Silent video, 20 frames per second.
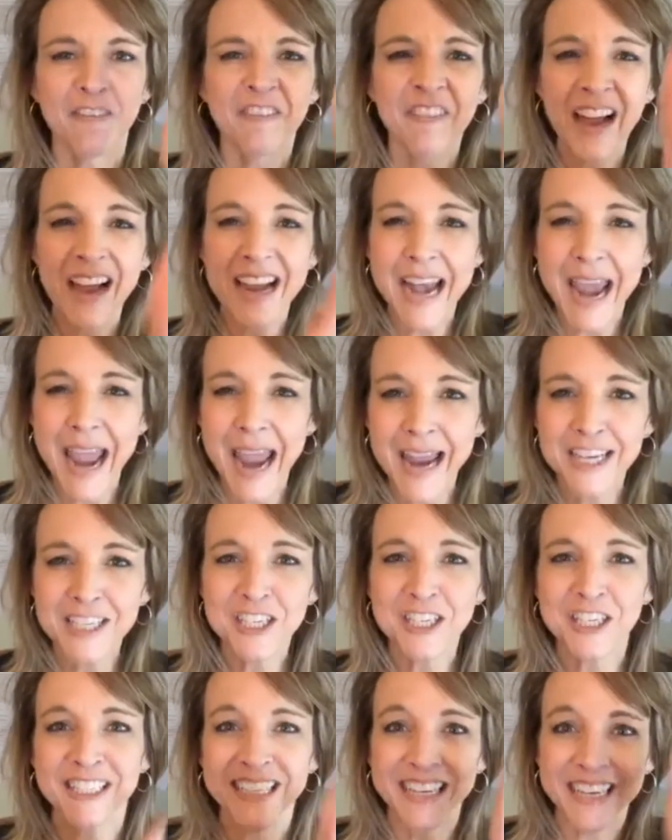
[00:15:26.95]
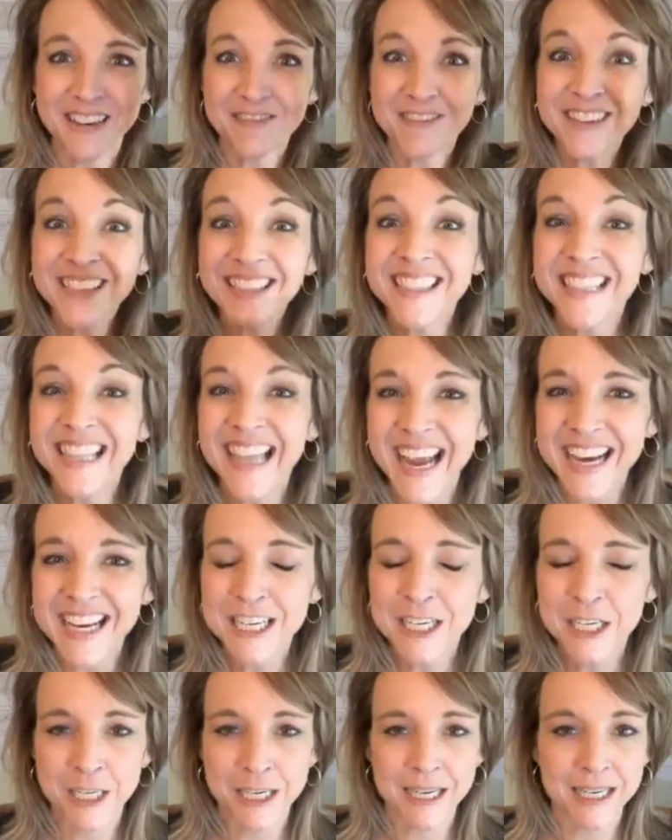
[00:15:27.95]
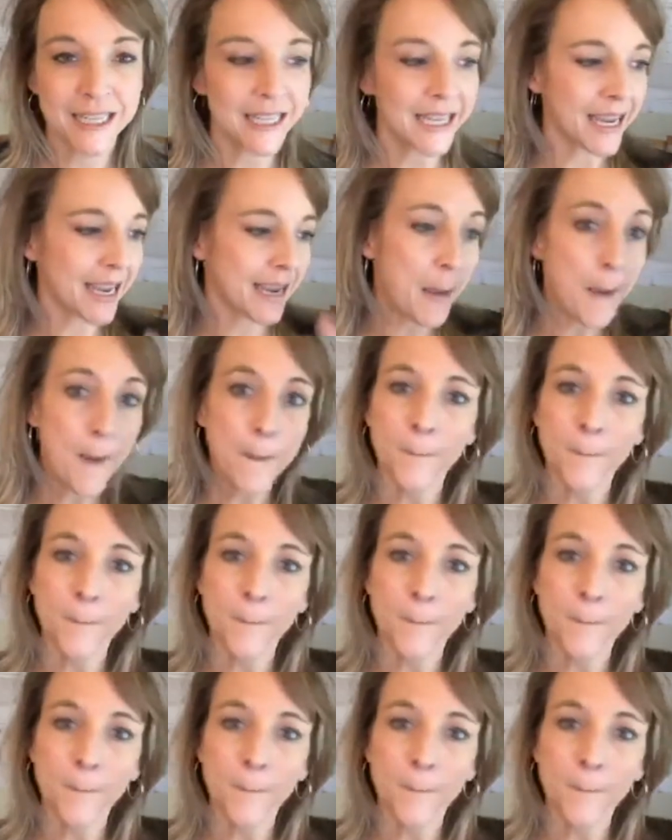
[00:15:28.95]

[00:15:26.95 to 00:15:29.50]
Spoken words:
financially, relationally,